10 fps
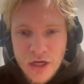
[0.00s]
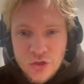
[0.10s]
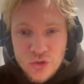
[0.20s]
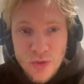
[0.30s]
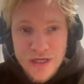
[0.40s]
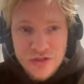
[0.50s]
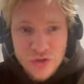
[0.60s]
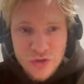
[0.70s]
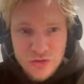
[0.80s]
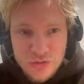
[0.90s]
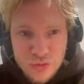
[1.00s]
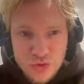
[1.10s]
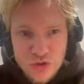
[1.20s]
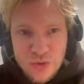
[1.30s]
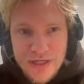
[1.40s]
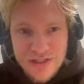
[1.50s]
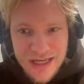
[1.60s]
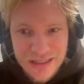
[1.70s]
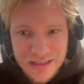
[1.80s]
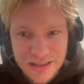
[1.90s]
Grueso, or
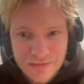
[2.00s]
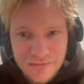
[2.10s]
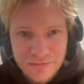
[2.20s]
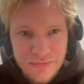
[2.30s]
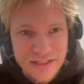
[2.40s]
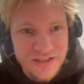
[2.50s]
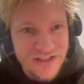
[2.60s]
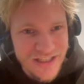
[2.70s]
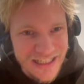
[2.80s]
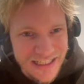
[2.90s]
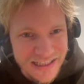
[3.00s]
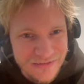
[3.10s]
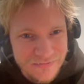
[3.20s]
gruesa, means thick